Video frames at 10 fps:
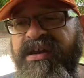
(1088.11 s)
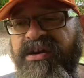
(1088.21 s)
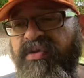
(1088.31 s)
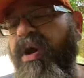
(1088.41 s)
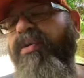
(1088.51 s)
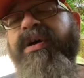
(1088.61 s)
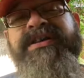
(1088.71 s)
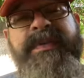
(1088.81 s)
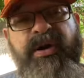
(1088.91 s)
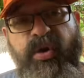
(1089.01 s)
in Nicaragua
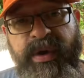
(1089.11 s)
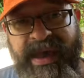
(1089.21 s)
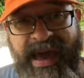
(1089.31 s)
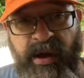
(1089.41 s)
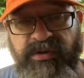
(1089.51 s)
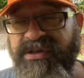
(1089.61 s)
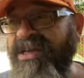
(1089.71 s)
is about going out.